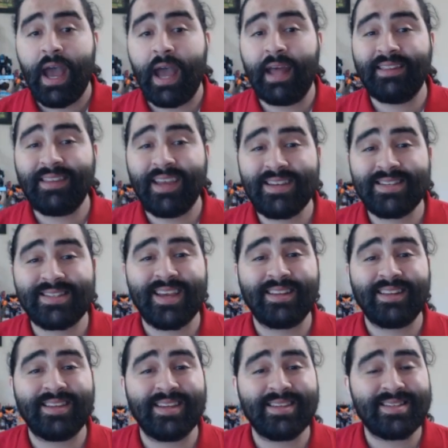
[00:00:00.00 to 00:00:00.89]
and they
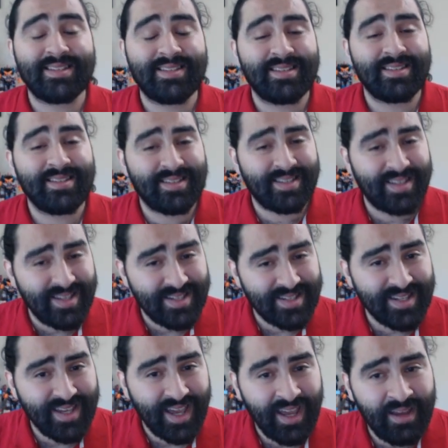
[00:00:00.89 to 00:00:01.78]
said
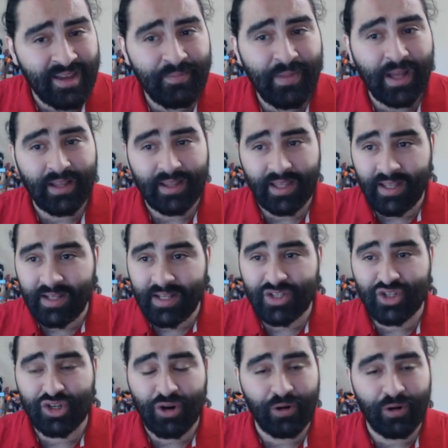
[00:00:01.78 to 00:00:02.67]
this game in
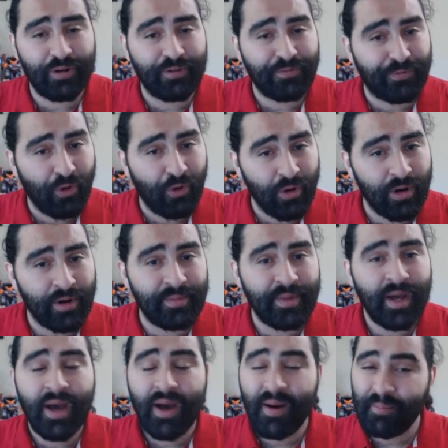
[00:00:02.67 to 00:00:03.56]
its current form